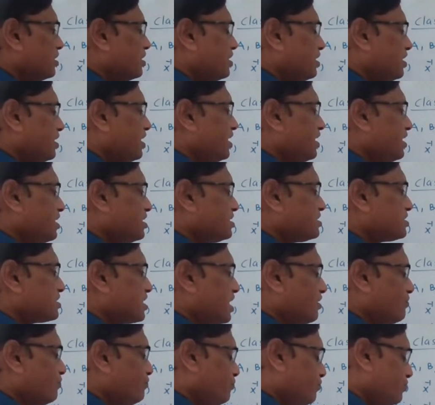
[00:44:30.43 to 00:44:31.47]
A
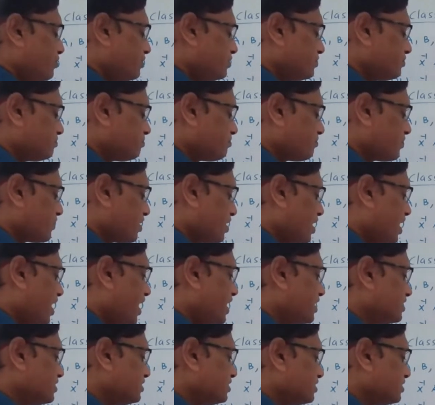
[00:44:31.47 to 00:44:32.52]
itself
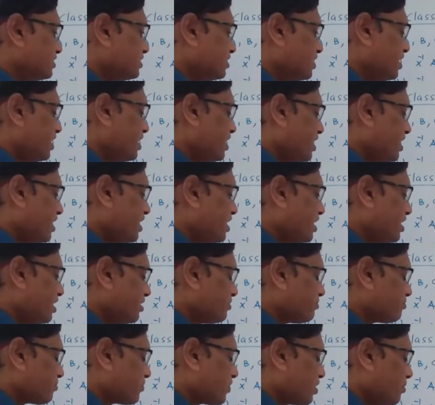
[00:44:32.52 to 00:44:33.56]
and A,
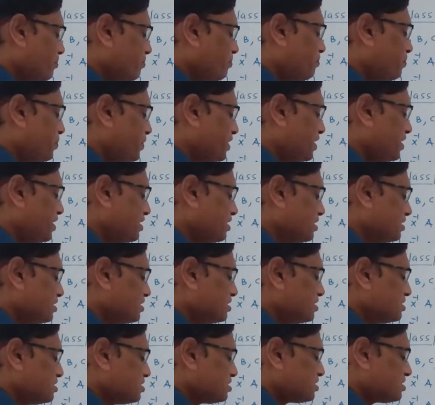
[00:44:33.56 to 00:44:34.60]
B,
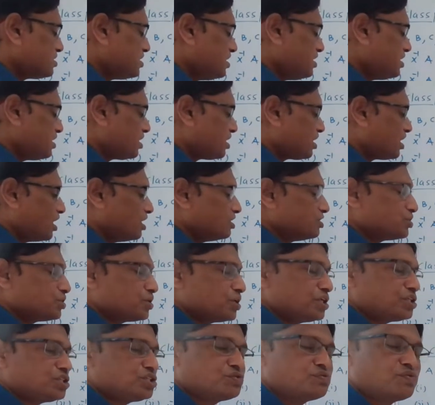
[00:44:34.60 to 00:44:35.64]
C
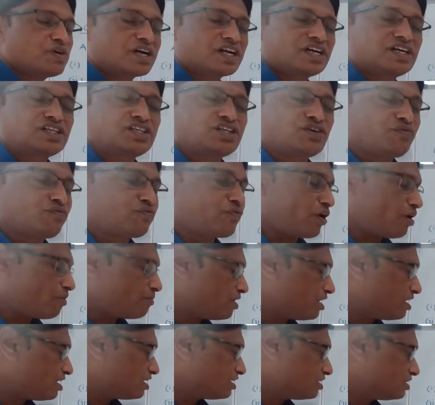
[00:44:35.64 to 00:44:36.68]
conjugate to one another to form
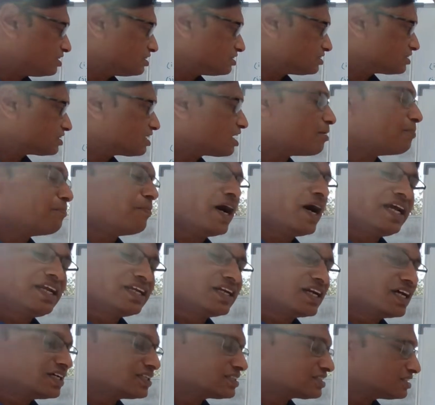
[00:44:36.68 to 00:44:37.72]
a combined
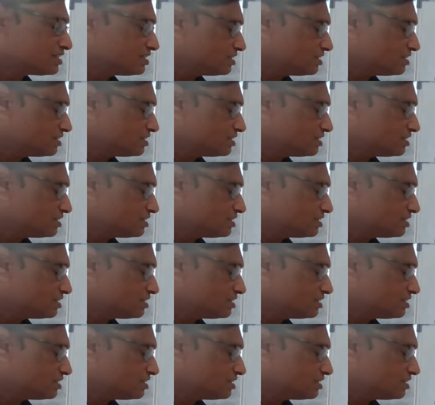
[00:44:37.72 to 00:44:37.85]
class.